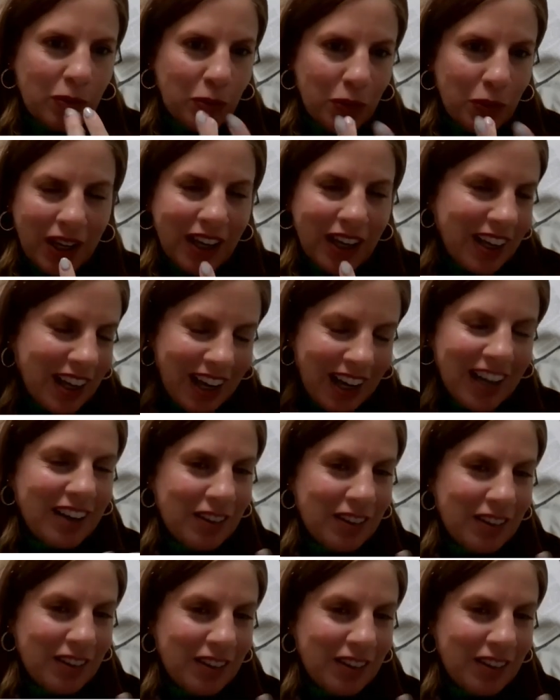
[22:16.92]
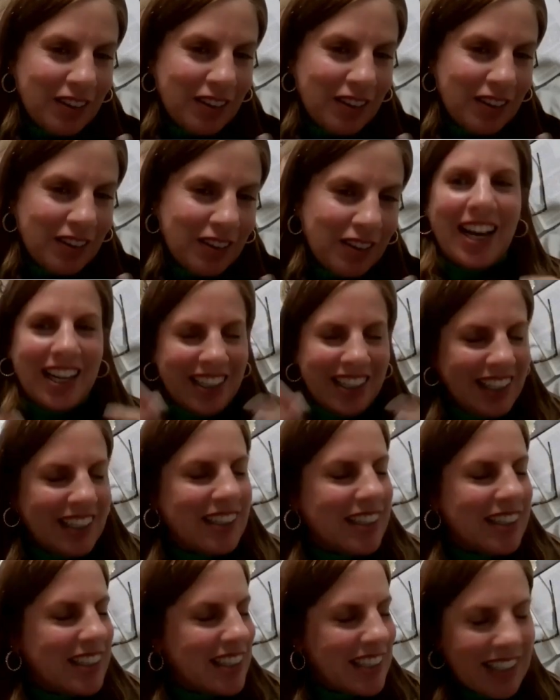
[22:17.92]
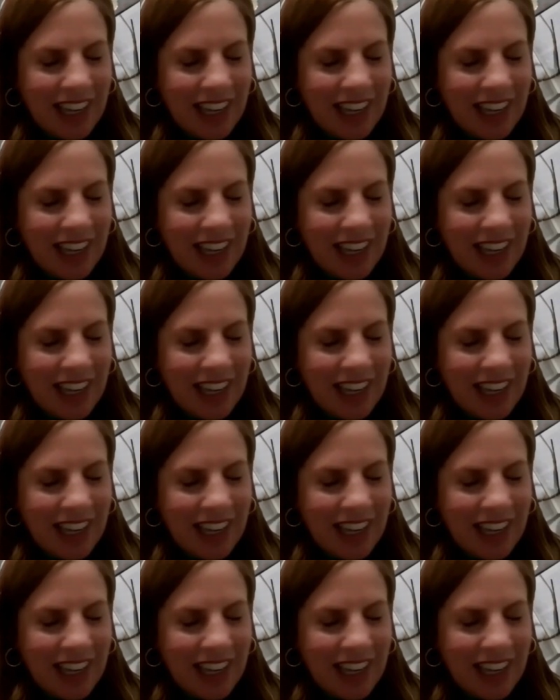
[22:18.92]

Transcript: we I, I, don't know. I I didn't.